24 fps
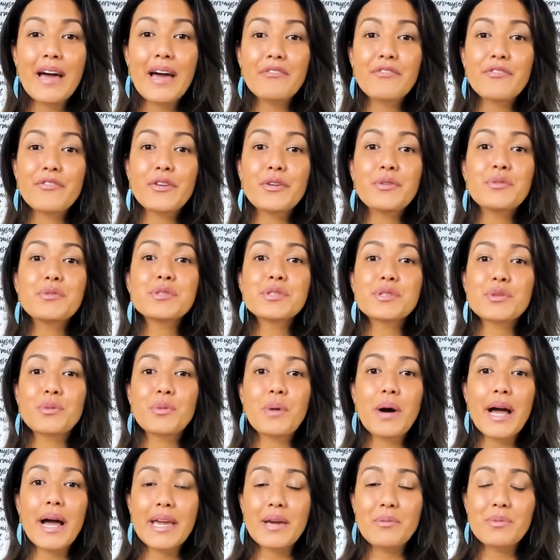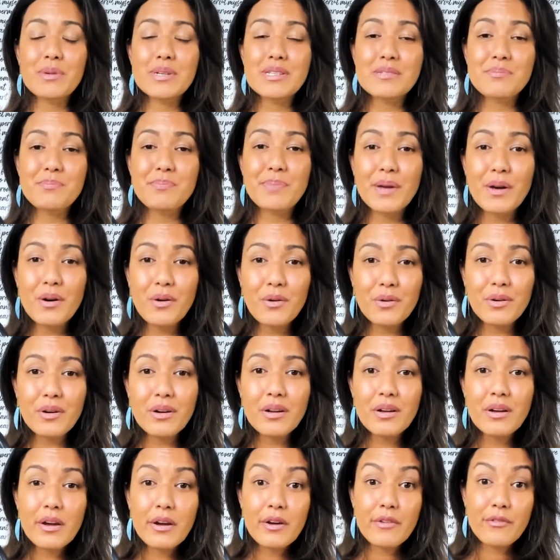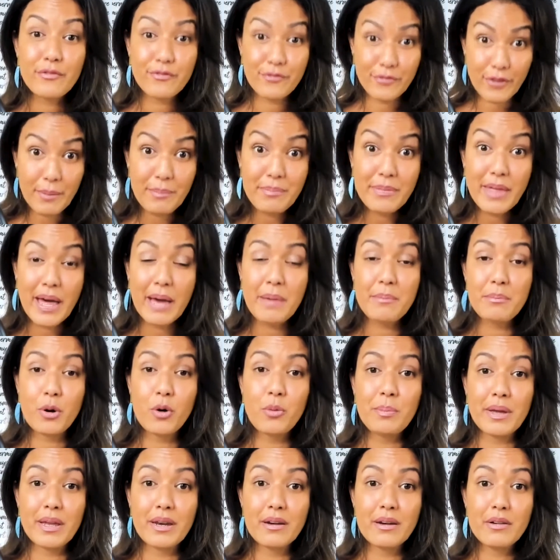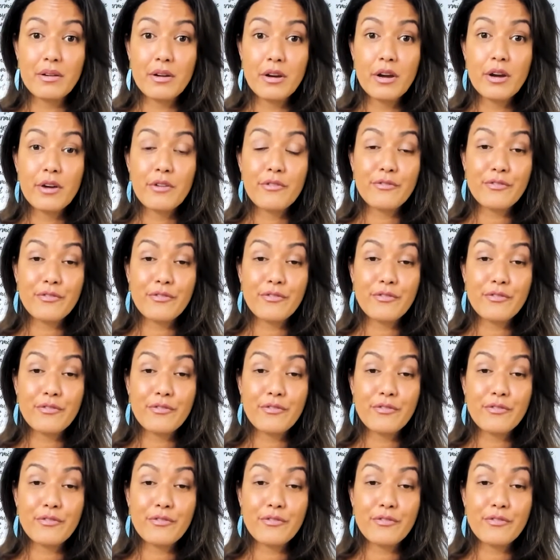Fused Hawaii was built from that moment.